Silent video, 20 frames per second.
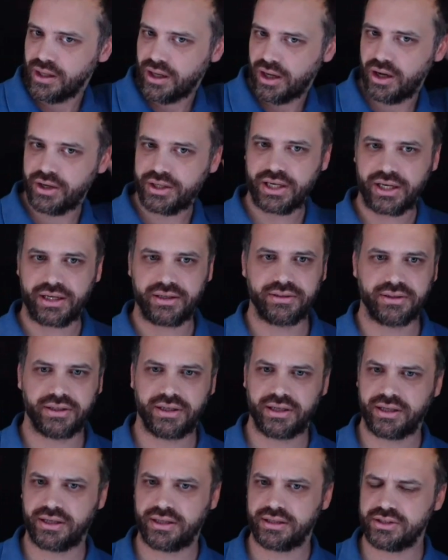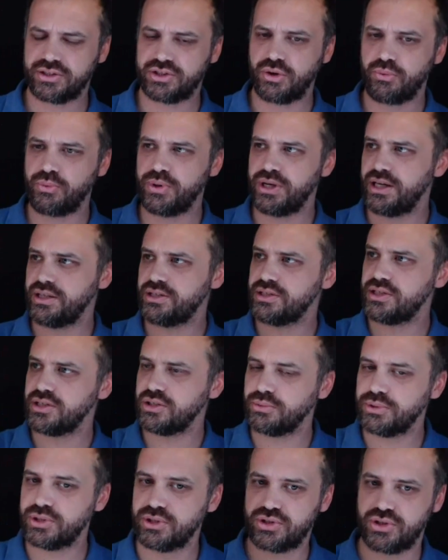Okay, so we need to
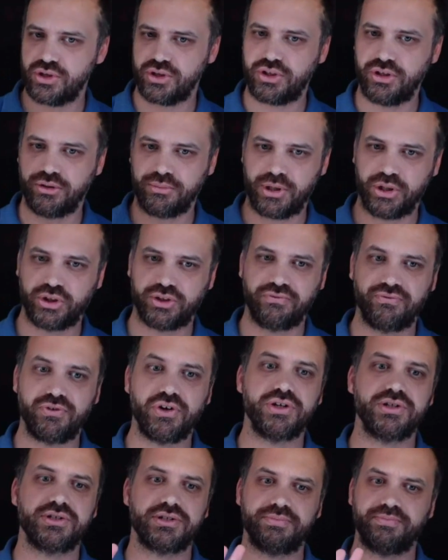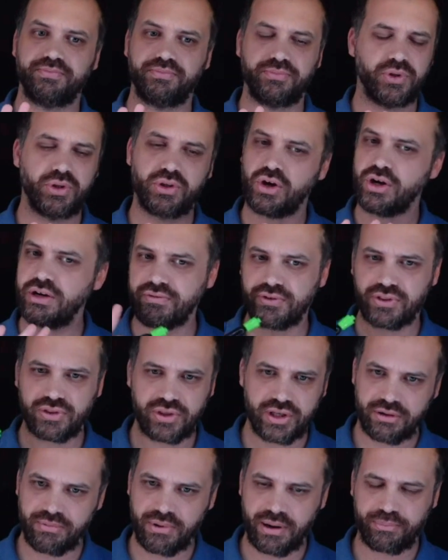deal with the circular motion first. Don't even
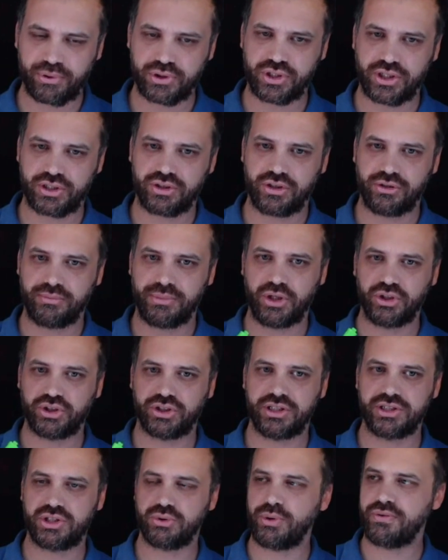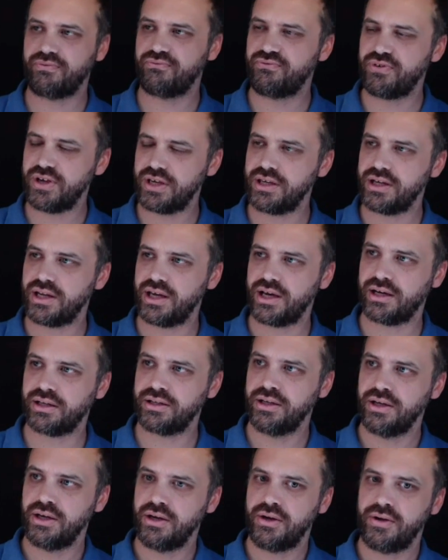think about projectile motion until we figured
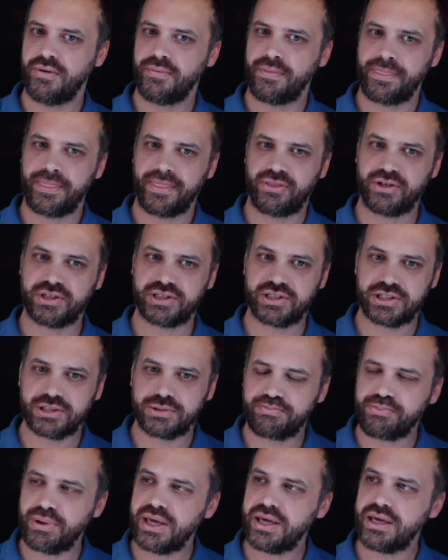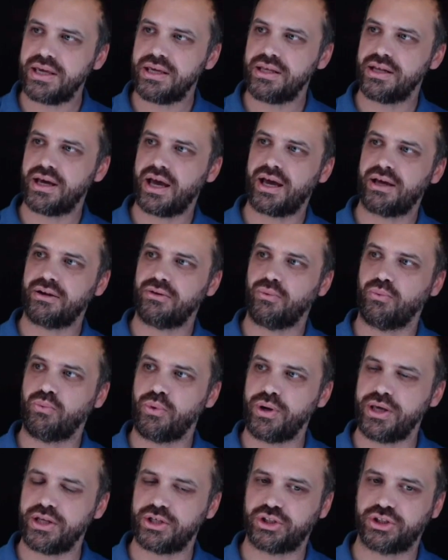out the speed at
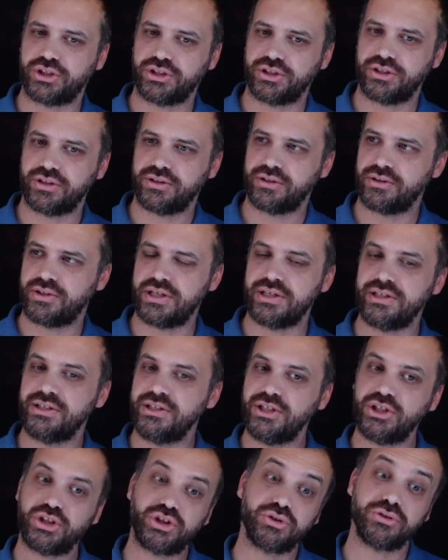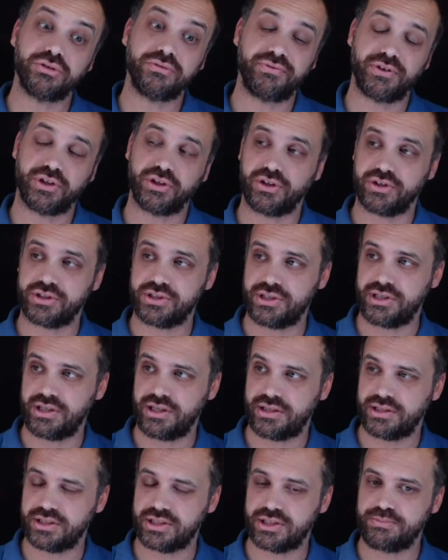which the initial
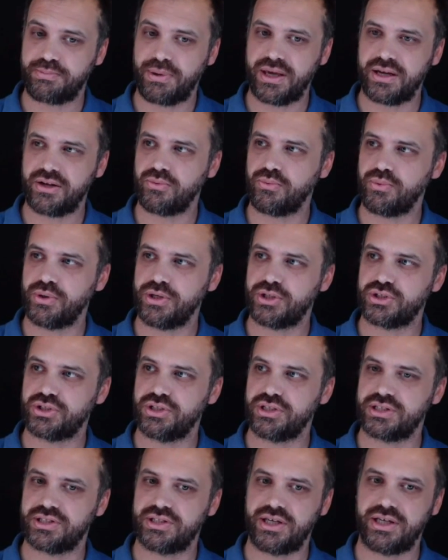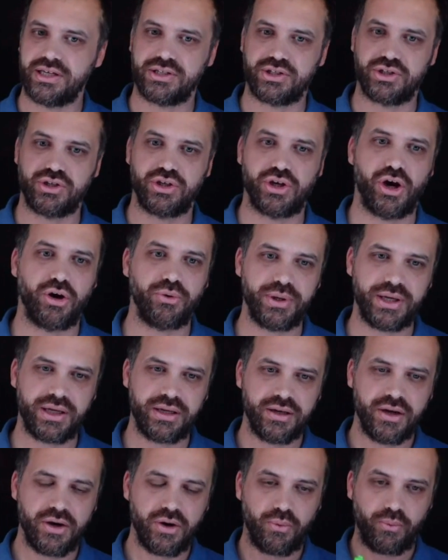velocity, the speed at which this thing is
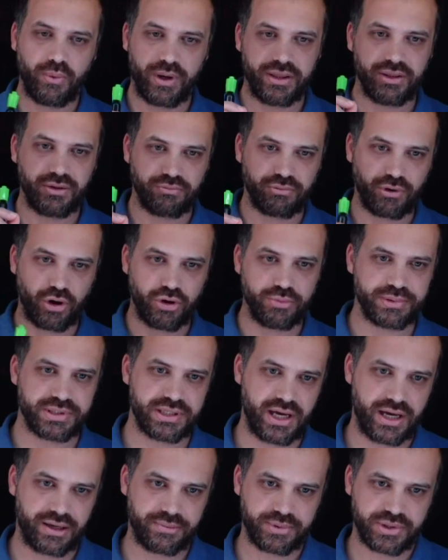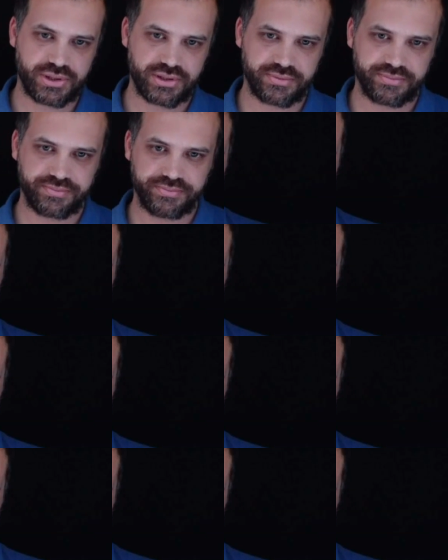going when the rope snaps.